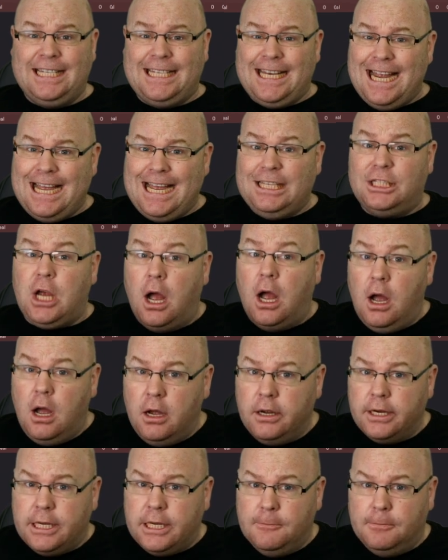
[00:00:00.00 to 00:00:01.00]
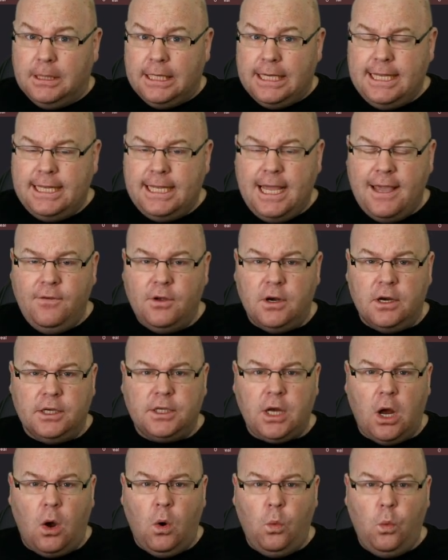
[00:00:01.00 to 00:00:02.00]
list has arguably given
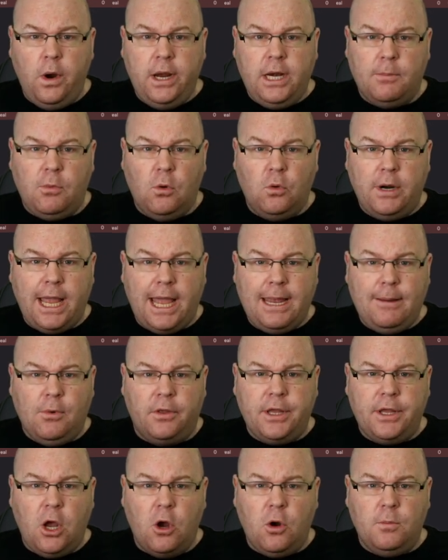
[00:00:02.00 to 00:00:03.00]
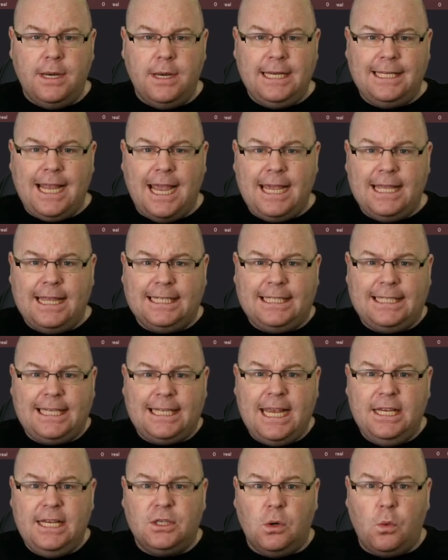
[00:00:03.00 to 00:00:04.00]
us a winnable game on the opening day of the
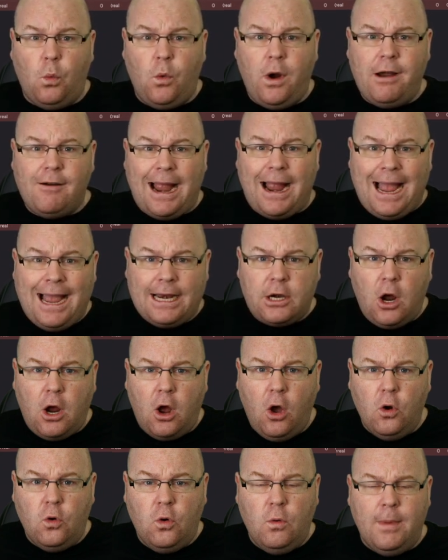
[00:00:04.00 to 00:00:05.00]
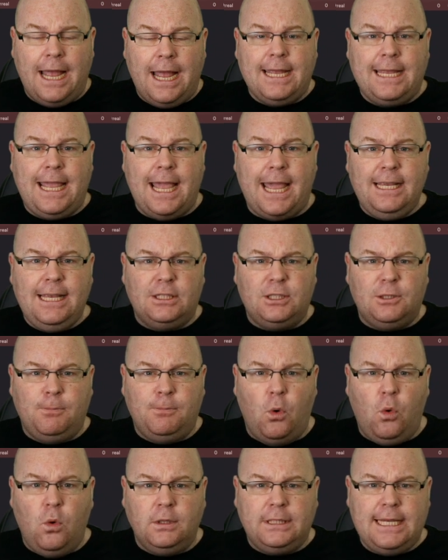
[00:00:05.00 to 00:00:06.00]
season. We're at home against
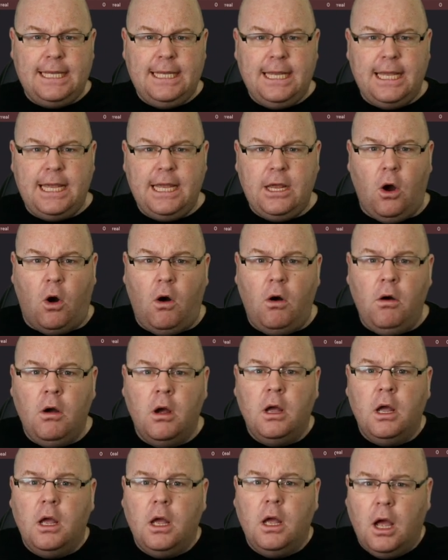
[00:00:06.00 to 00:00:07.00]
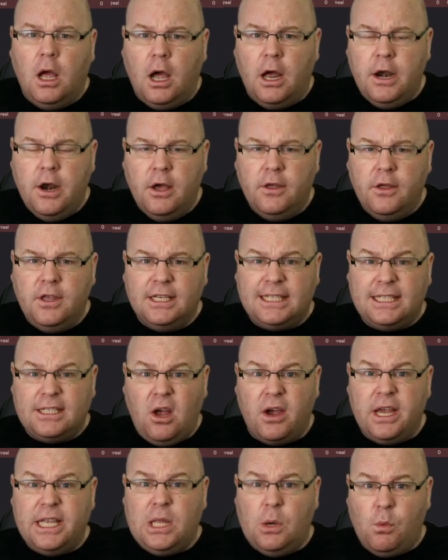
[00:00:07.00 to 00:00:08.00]
Sporting Gijón, another
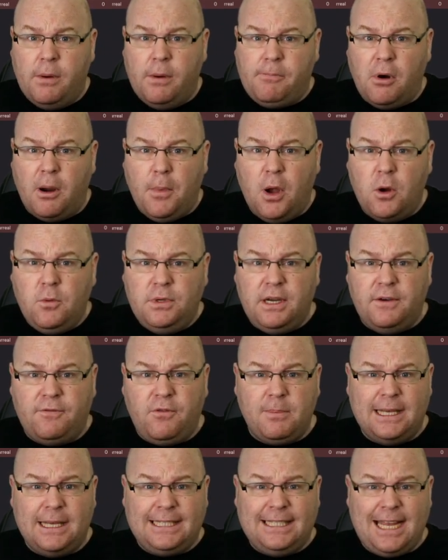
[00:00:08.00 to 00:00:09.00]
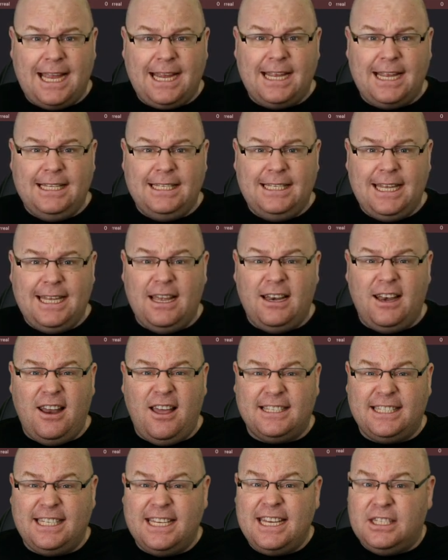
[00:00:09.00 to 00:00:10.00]
side that were promoted from the second tier
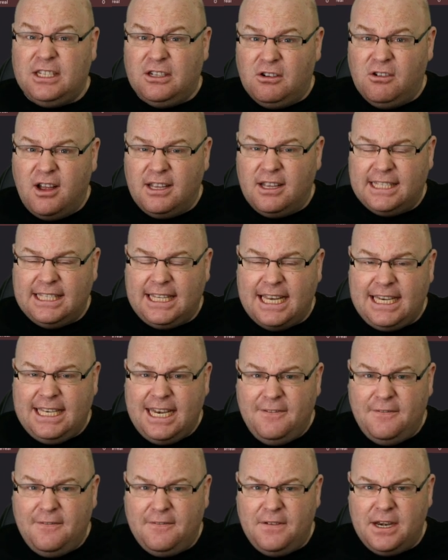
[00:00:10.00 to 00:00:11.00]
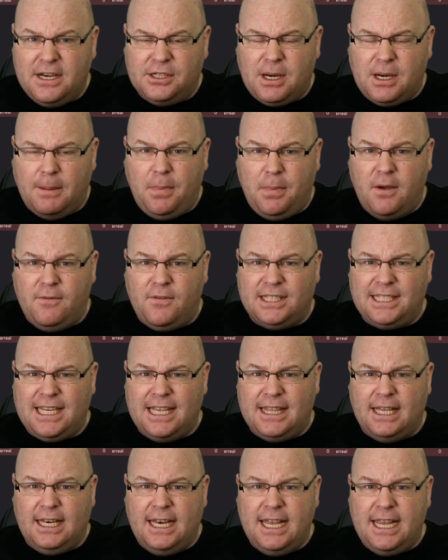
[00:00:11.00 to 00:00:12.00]
last season. Granted, they did finish above us
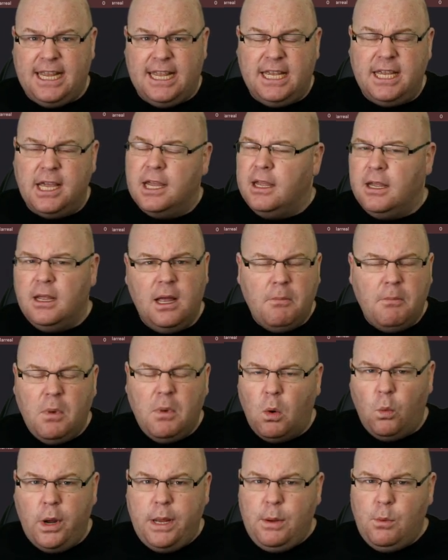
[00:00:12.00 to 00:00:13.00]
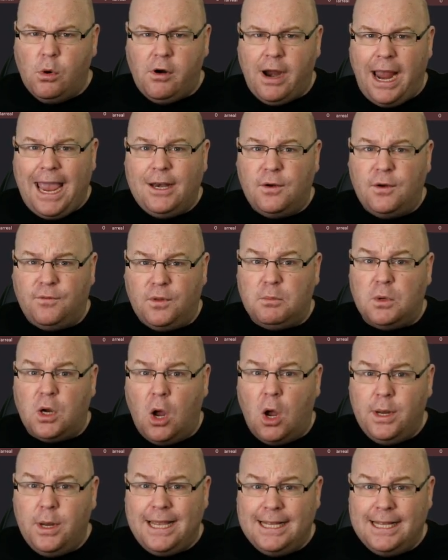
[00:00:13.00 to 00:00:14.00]
in the league, but we were ahead of them
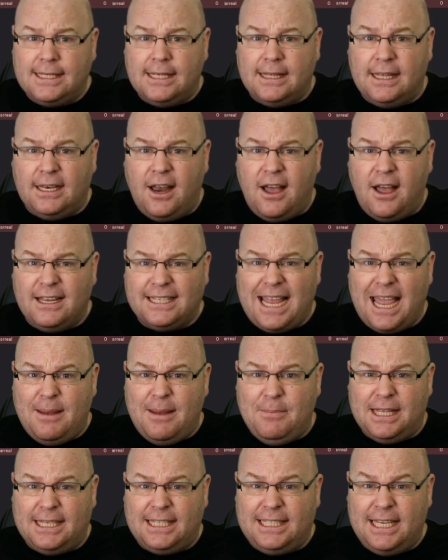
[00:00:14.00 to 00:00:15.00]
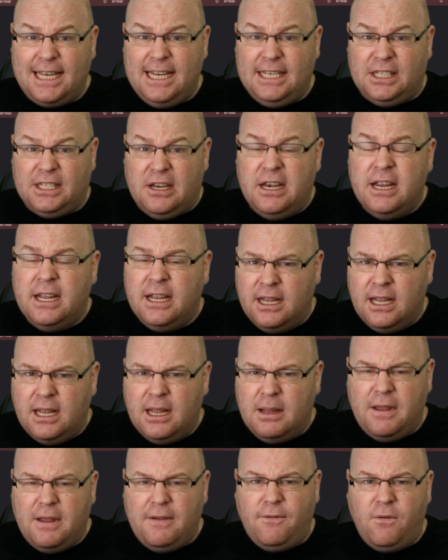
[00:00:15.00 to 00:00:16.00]
going into the last game of the season
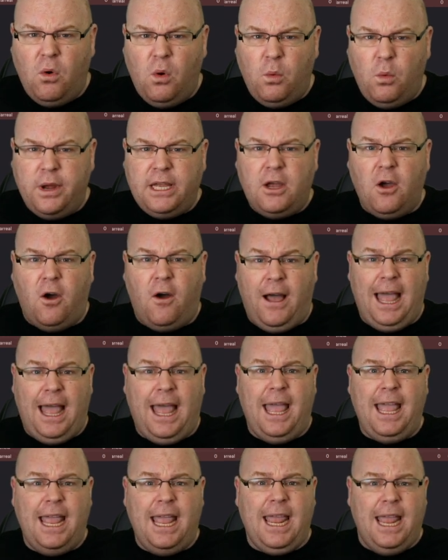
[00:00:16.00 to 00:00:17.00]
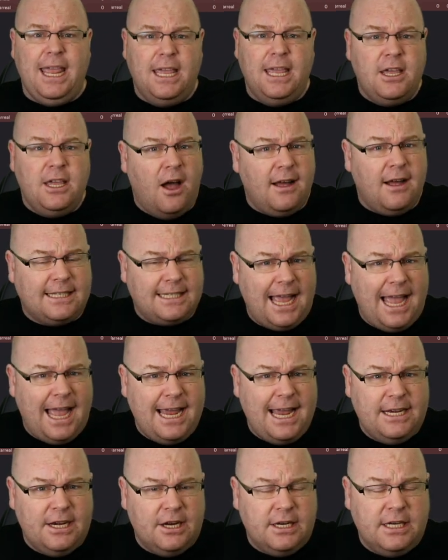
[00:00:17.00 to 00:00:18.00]
before we got hey,
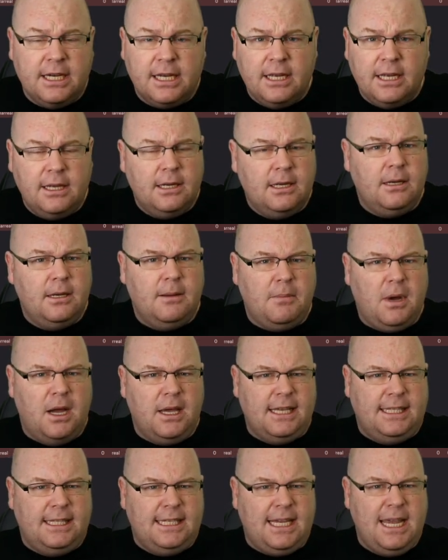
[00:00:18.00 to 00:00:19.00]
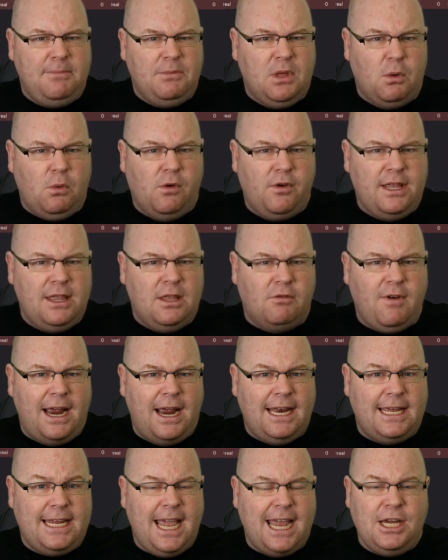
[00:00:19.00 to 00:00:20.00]
Cartagenaed by the team that were in the
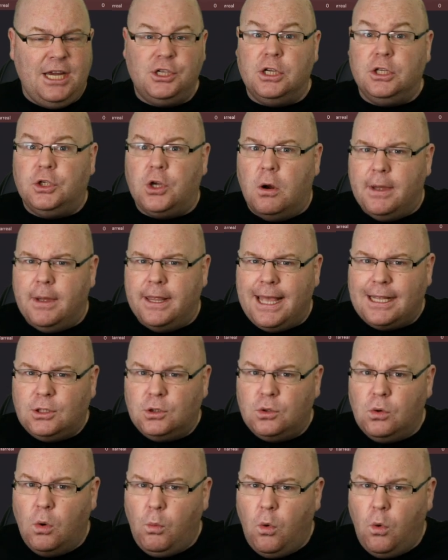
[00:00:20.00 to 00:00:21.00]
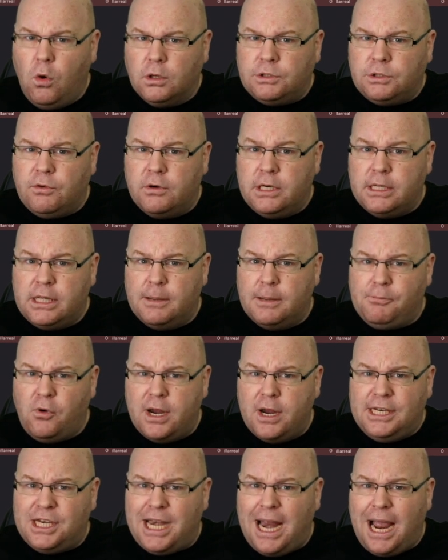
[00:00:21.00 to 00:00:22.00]
relegation zone. But that's all water under the
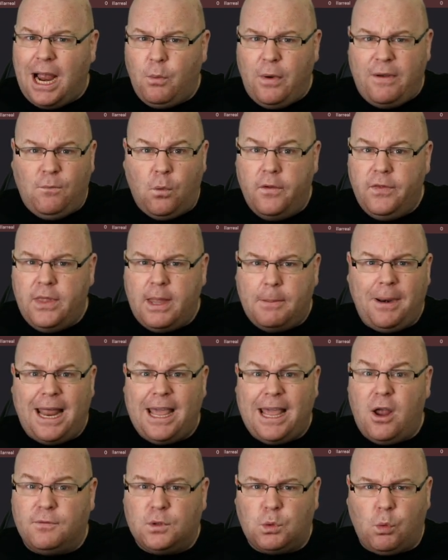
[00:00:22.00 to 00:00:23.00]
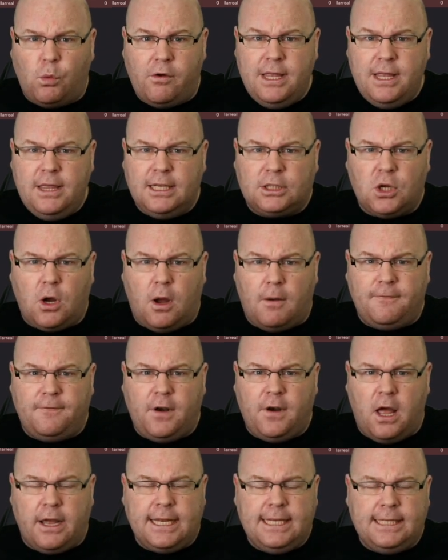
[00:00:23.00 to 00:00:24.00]
bridge now. We've won the playoffs, we're in the top
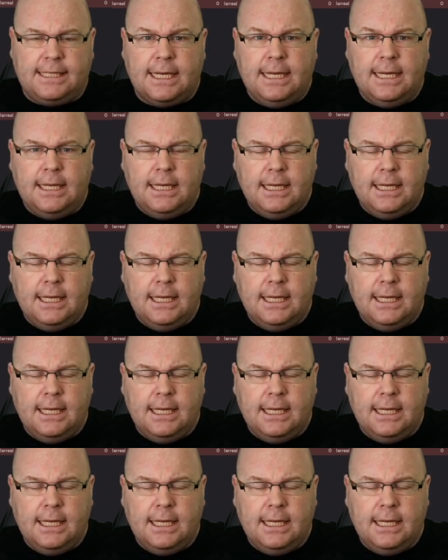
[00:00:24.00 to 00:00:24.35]
flight,